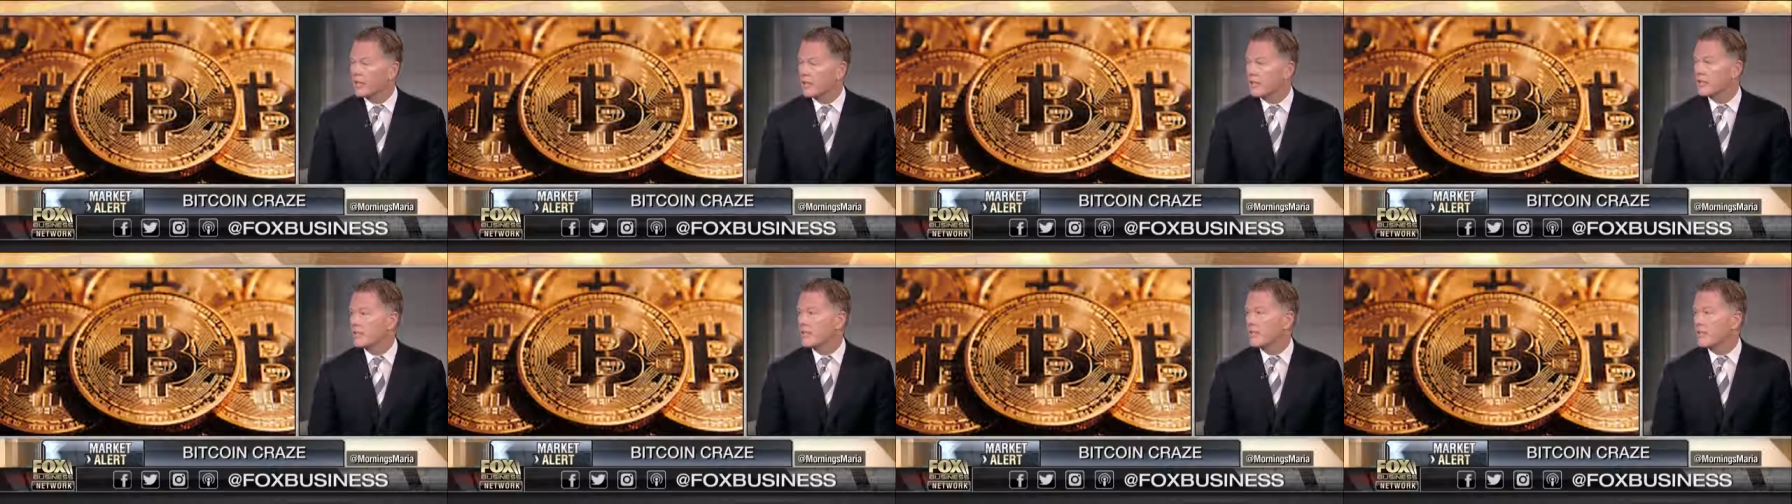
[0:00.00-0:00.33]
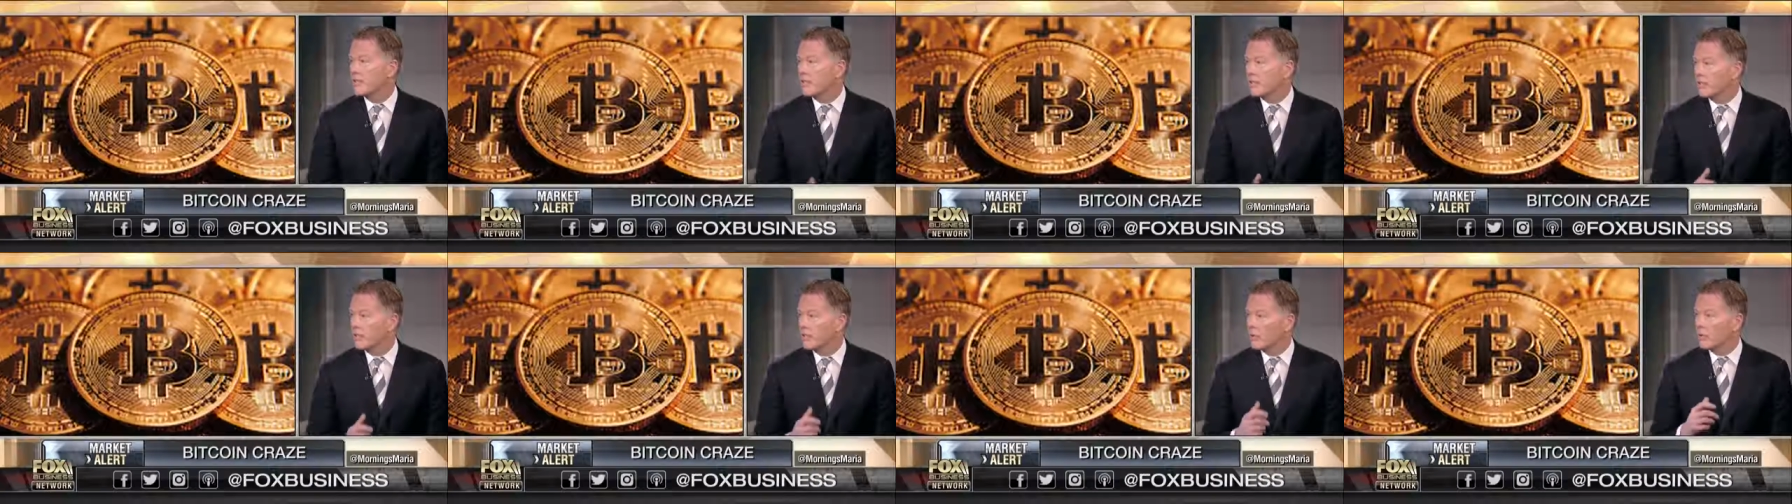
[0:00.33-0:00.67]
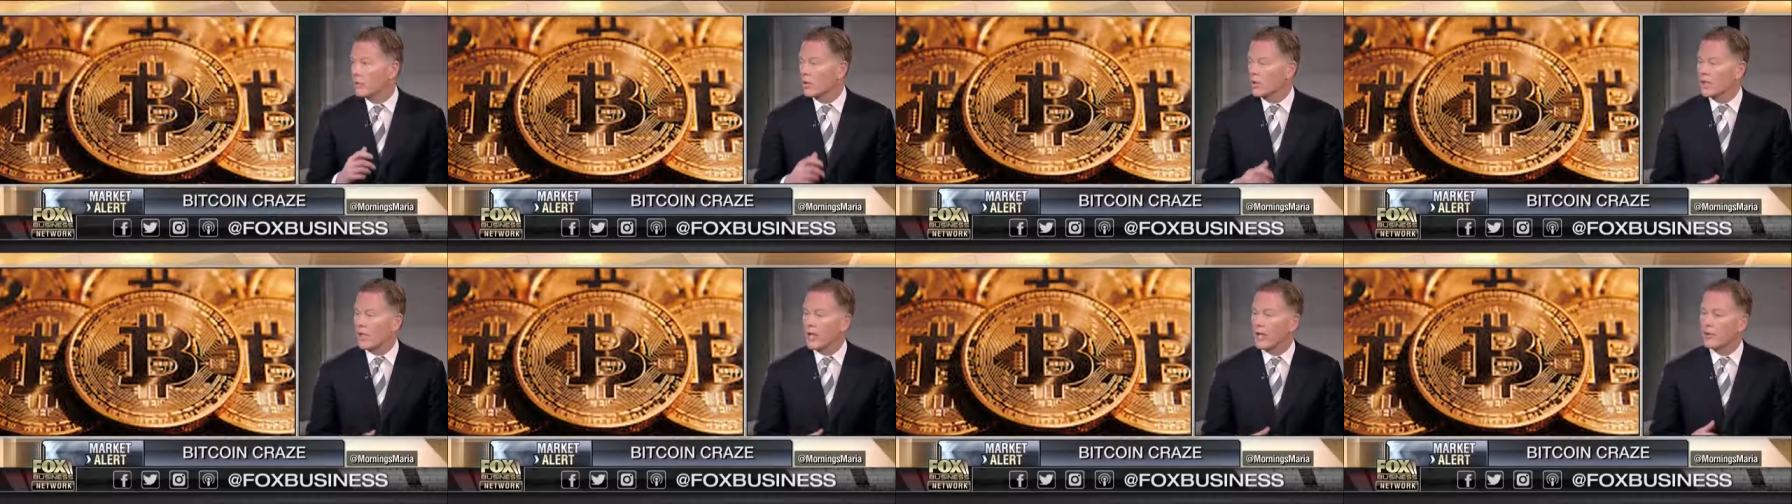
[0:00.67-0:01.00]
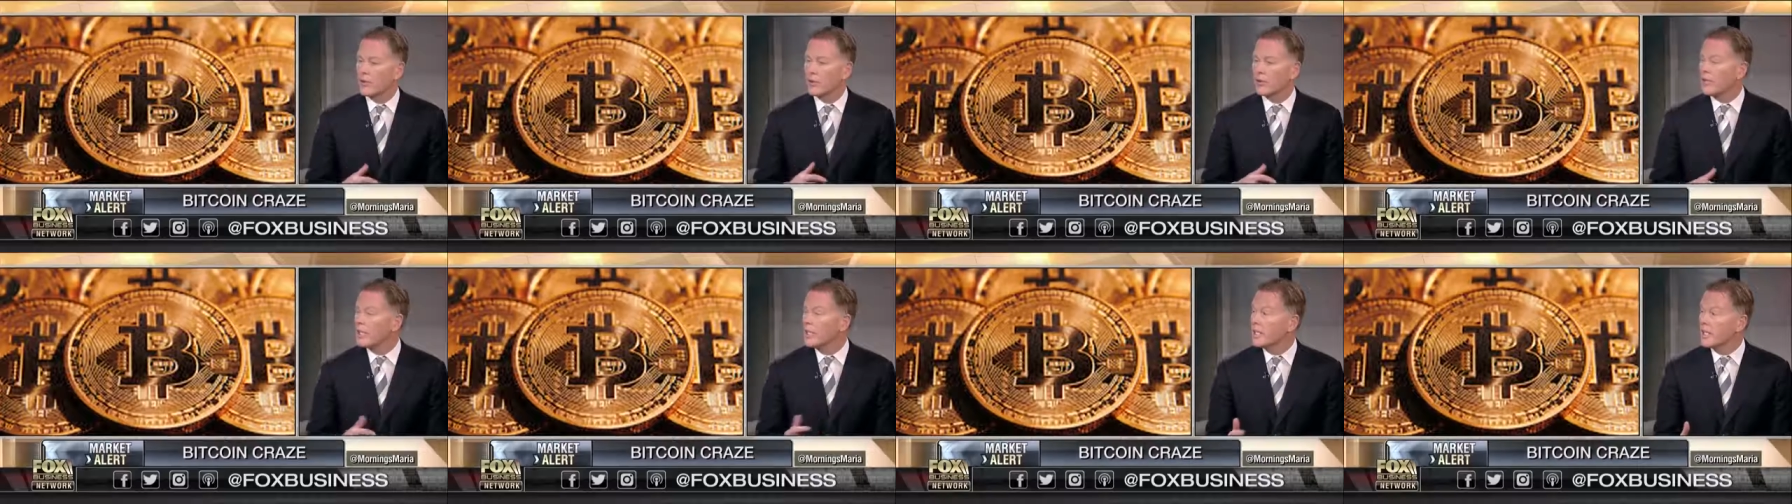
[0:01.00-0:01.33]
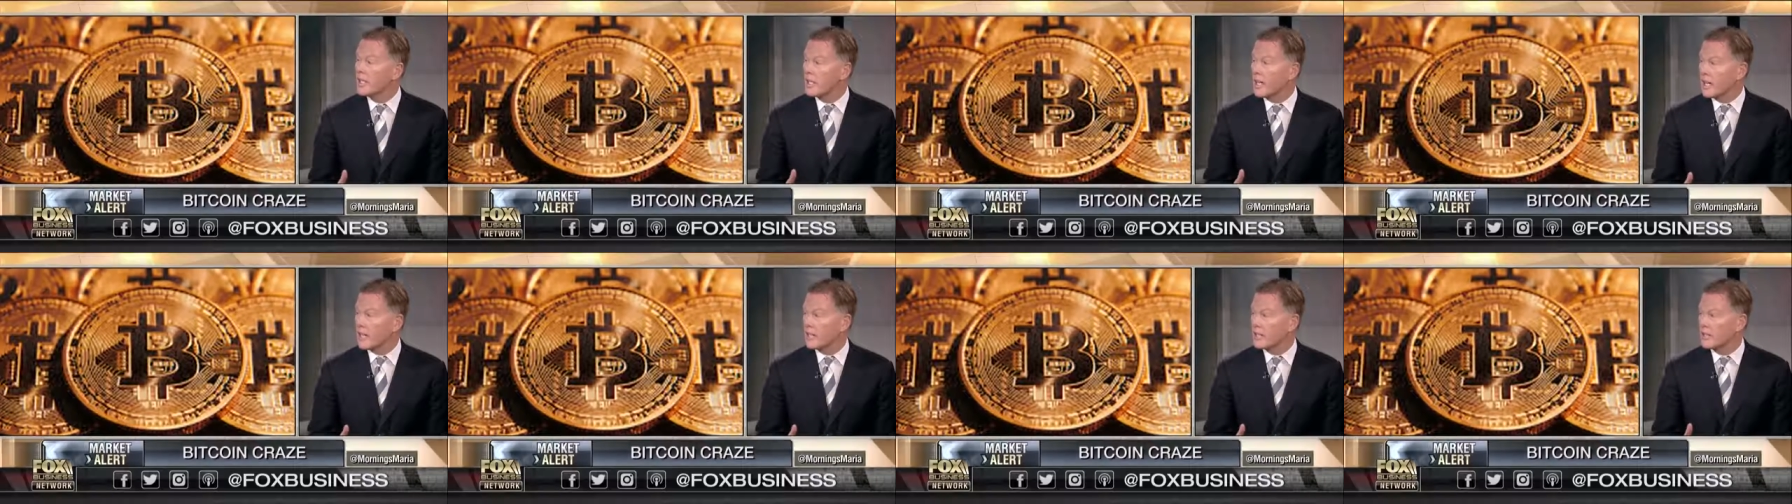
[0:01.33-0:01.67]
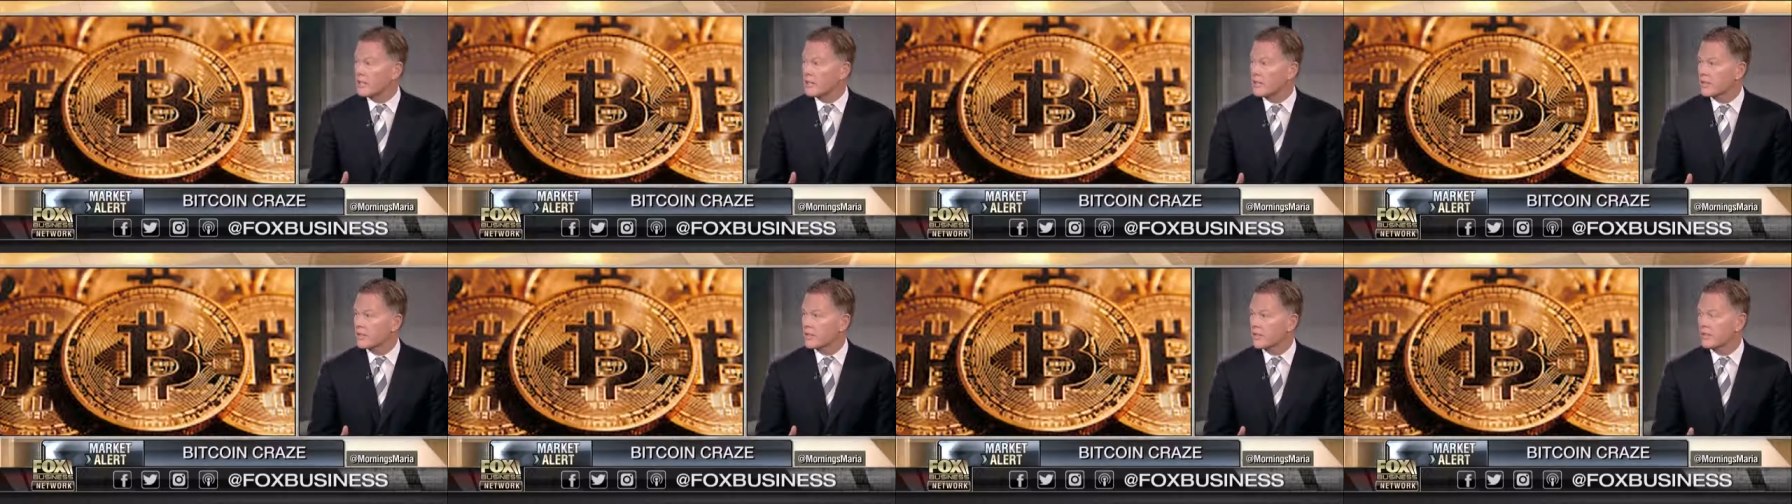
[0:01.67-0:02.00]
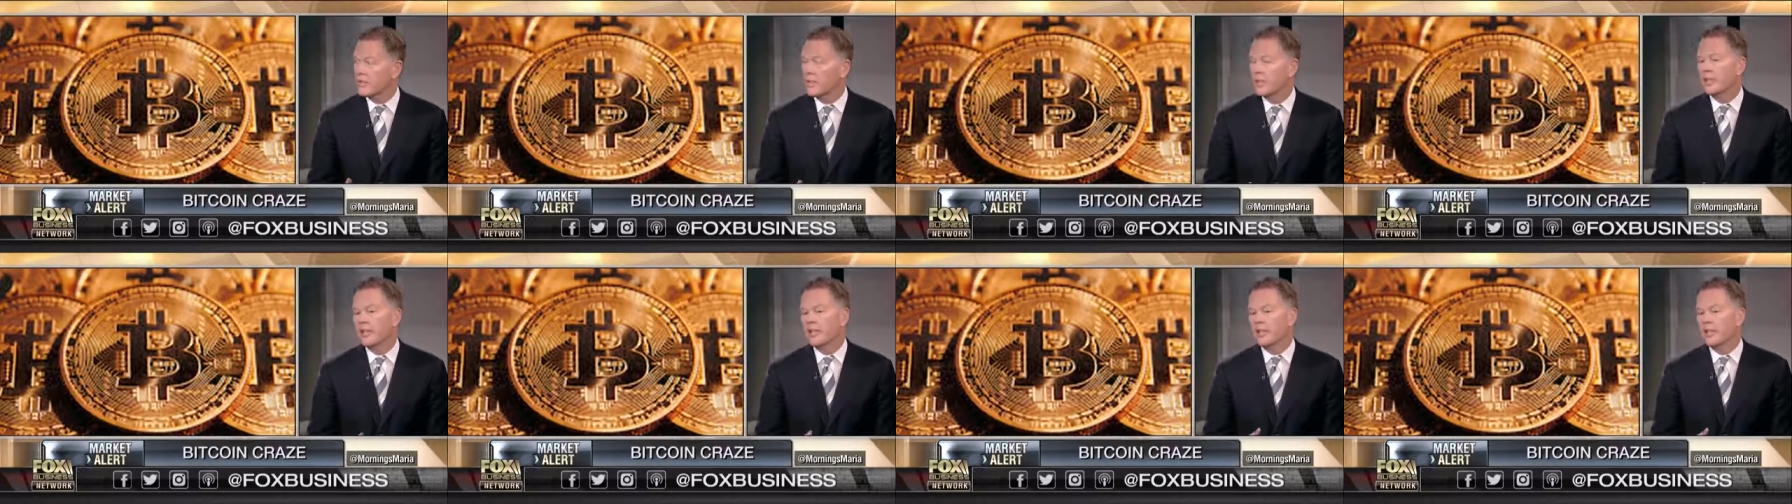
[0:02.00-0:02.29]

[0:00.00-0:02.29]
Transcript: is a reliable e-cash system.